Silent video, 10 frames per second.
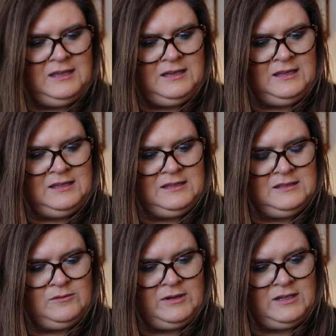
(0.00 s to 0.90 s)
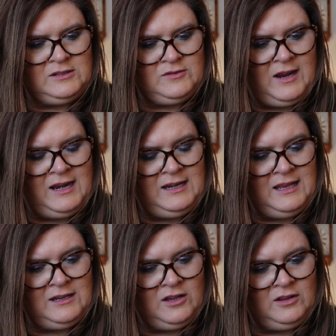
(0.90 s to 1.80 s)
it is retails for
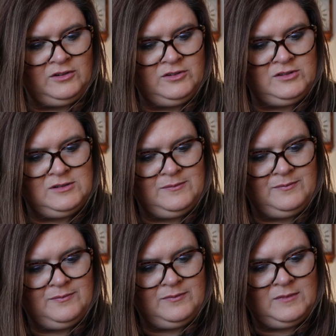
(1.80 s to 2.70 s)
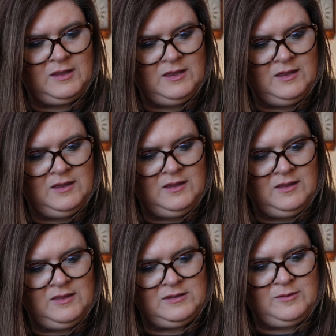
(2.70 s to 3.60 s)
$89.
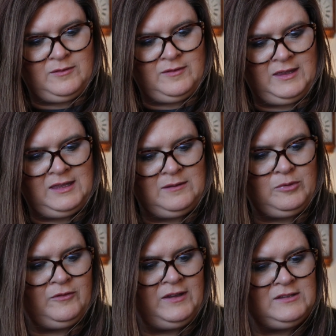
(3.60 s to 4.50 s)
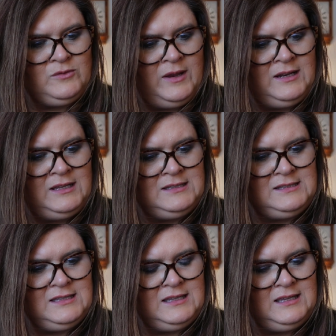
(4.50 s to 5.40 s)
This prevents
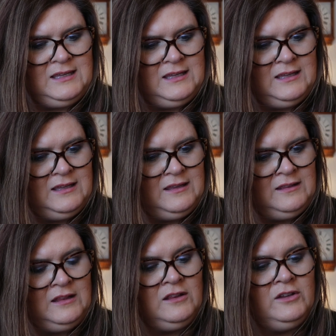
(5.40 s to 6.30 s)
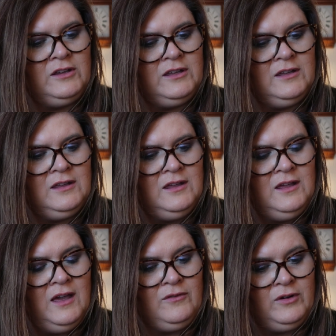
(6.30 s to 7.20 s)
redness, the look
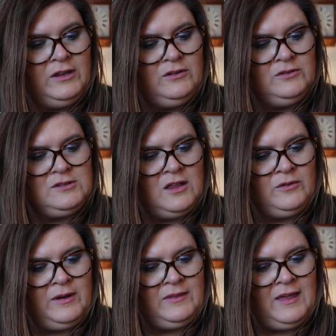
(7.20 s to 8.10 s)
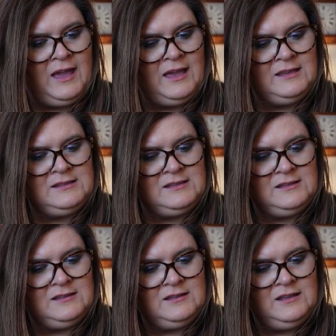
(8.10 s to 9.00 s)
of wrinkles all around the eyes,
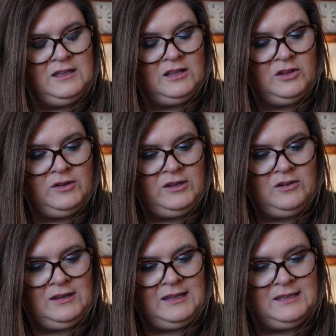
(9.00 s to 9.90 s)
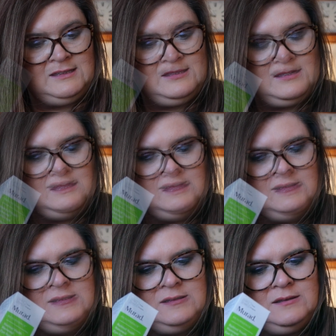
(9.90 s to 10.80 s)
including your lids.
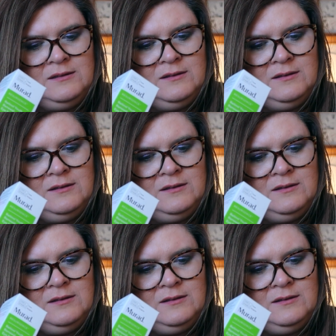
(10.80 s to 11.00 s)
Brightens,